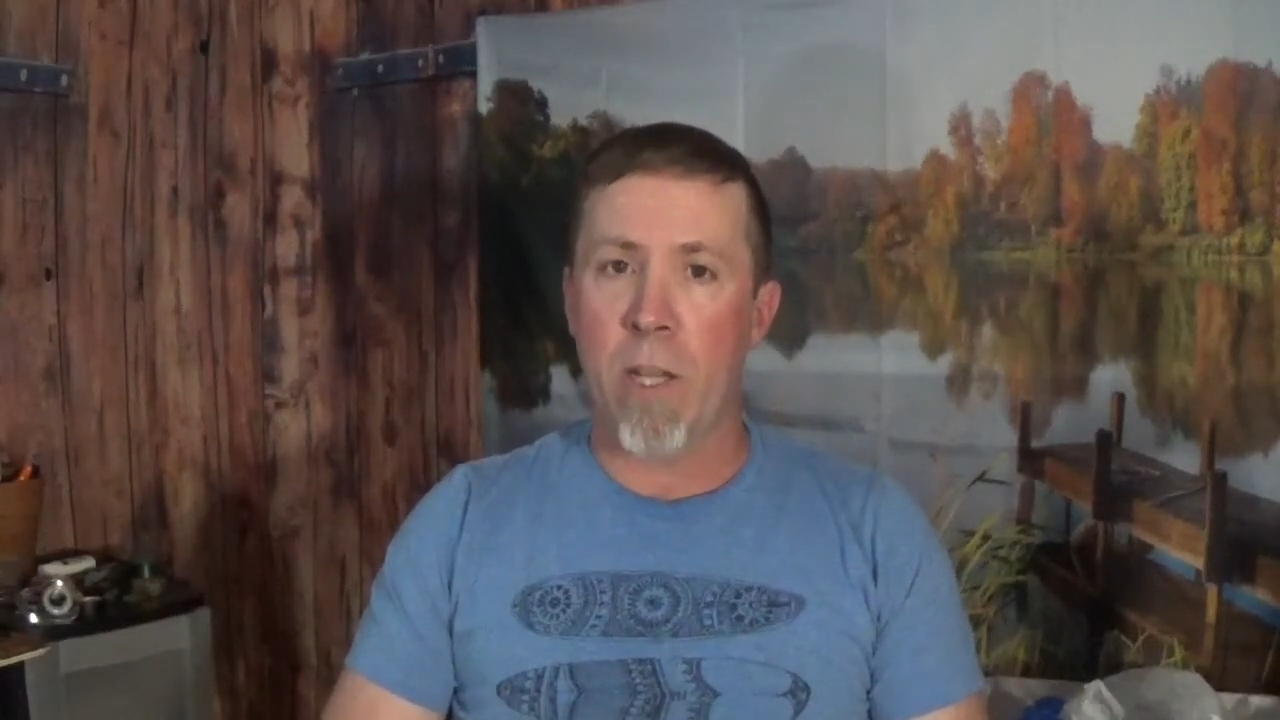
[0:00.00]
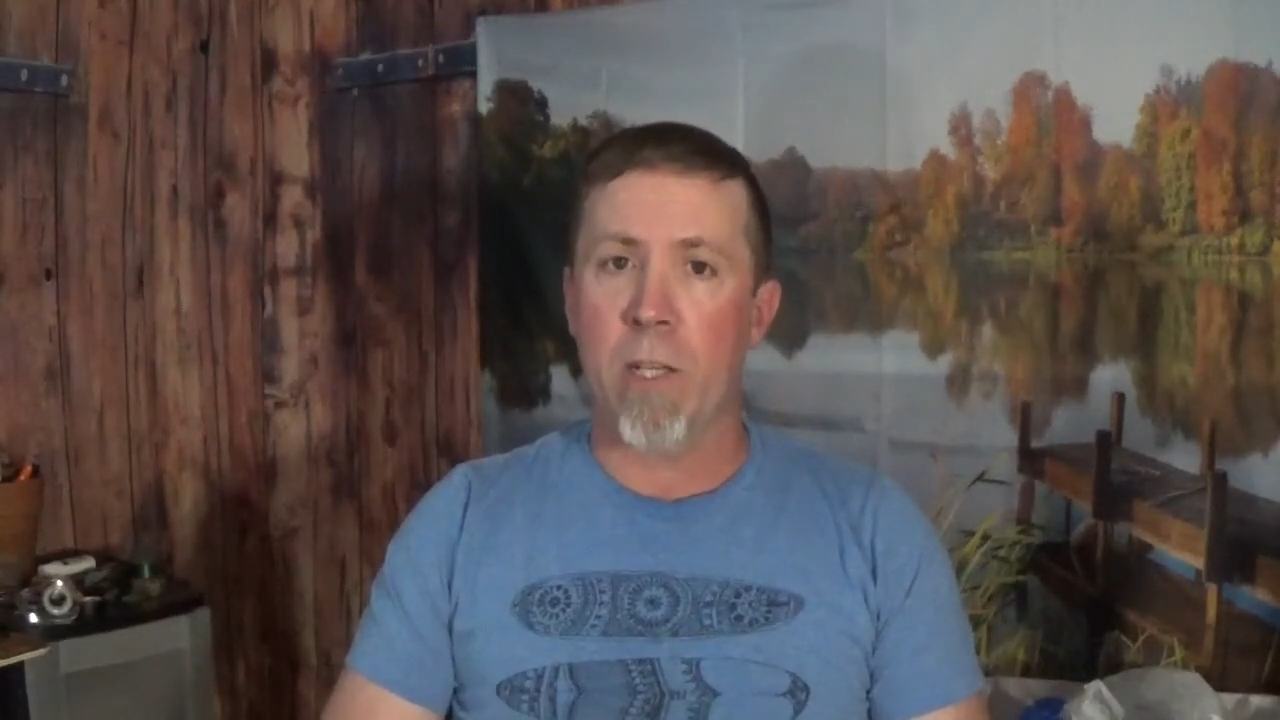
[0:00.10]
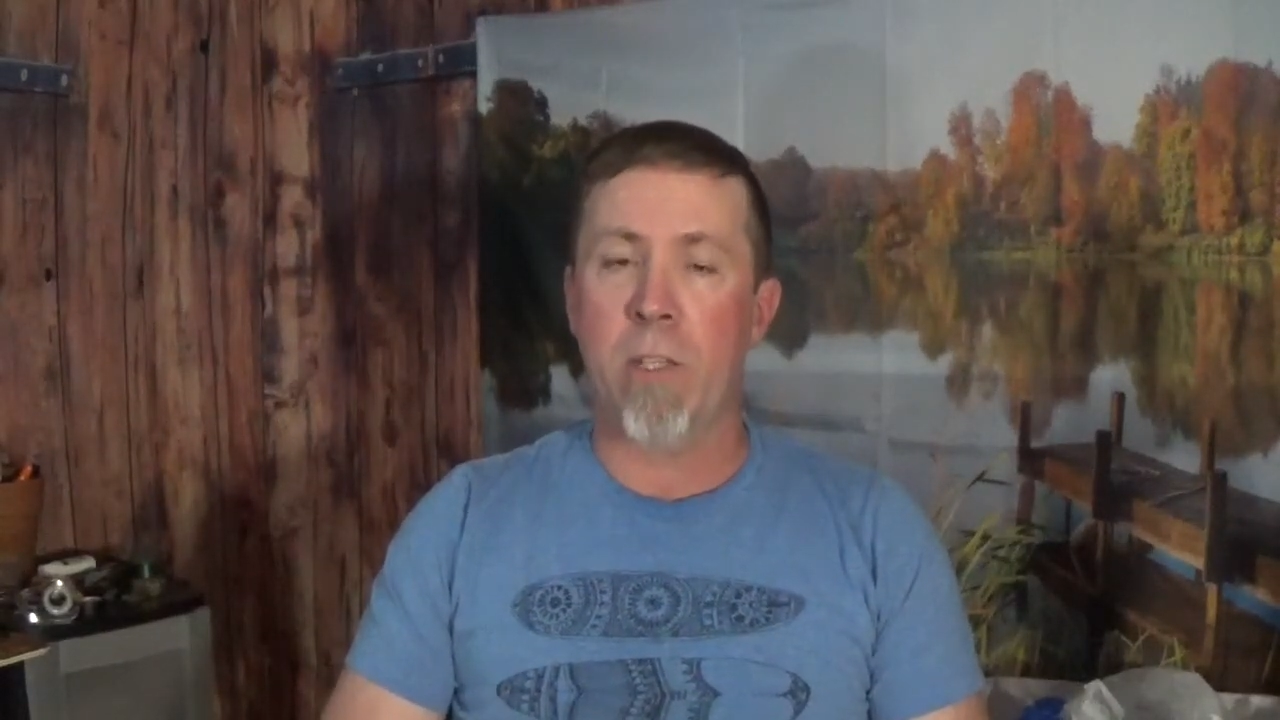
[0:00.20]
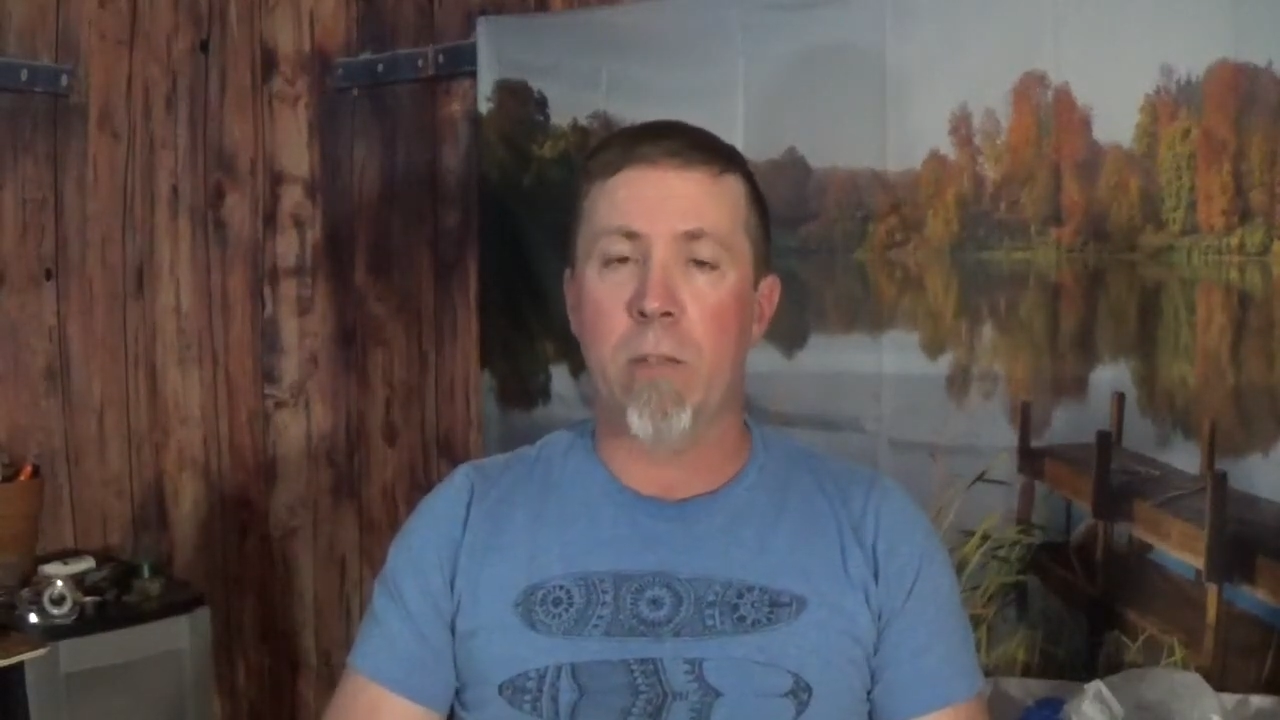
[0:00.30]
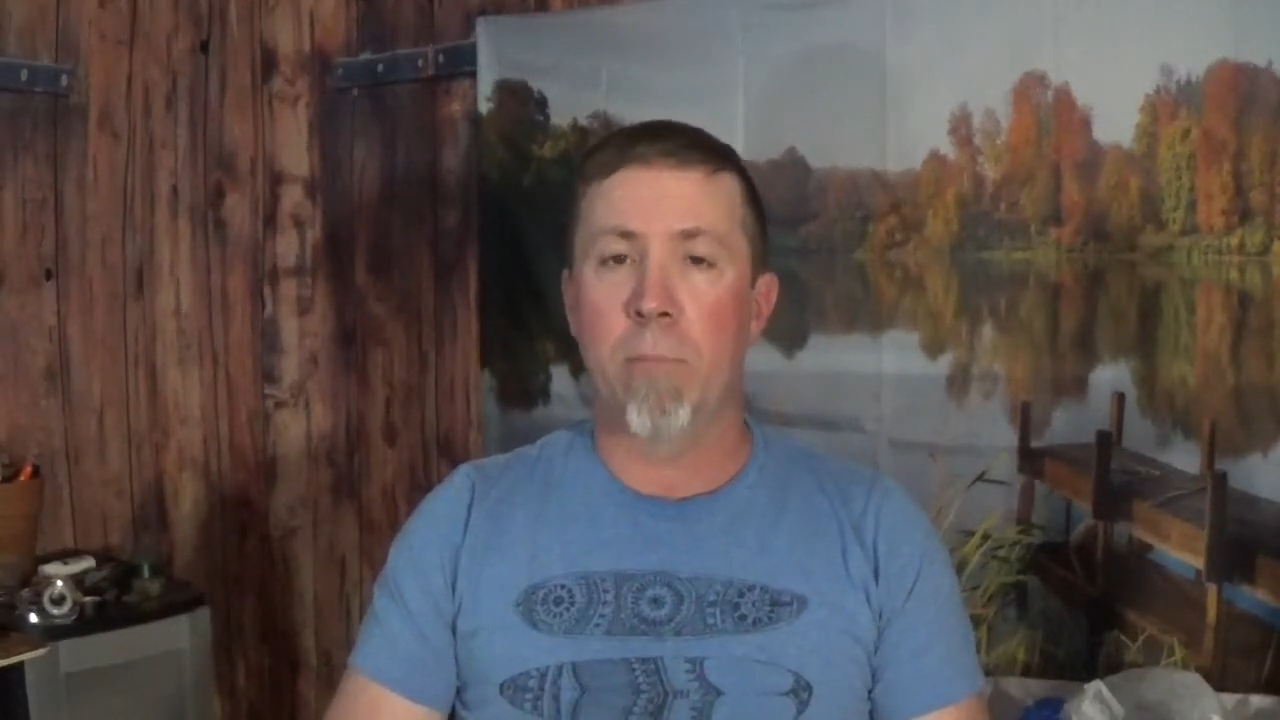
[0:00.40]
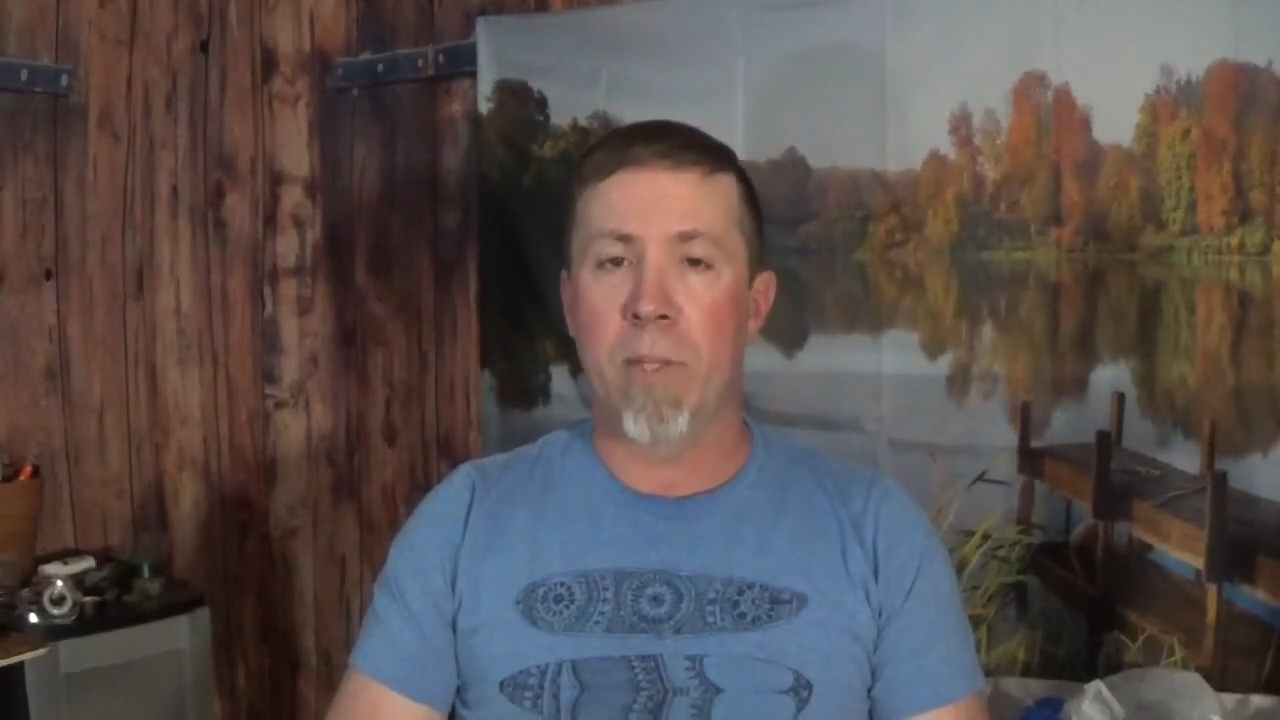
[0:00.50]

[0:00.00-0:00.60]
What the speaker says: test,